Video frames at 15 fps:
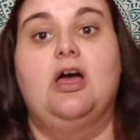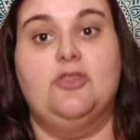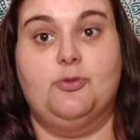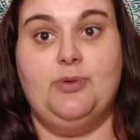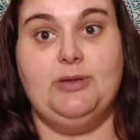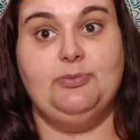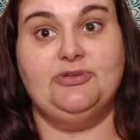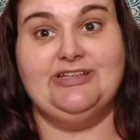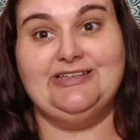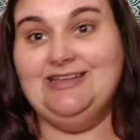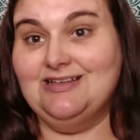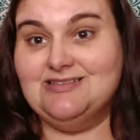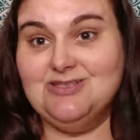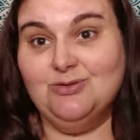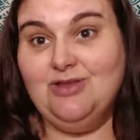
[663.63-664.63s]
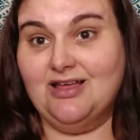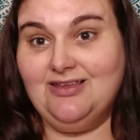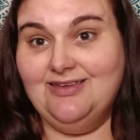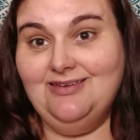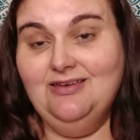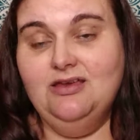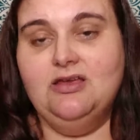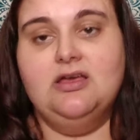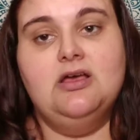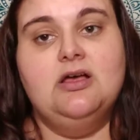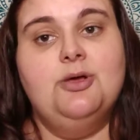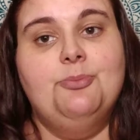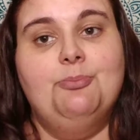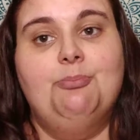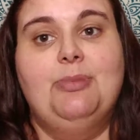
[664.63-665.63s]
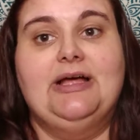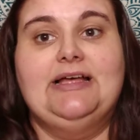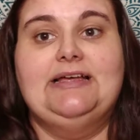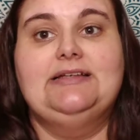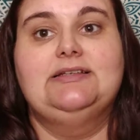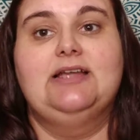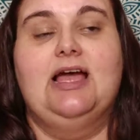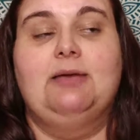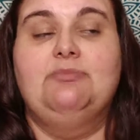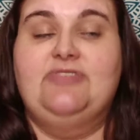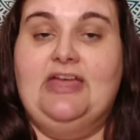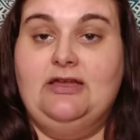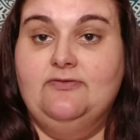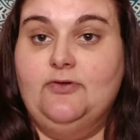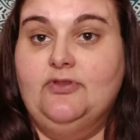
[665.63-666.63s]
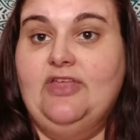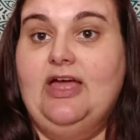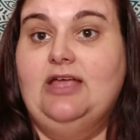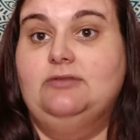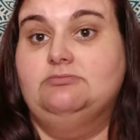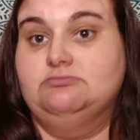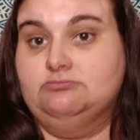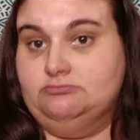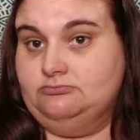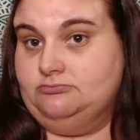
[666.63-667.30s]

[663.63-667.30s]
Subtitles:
Other people didn't get so lucky, but I'm thankful that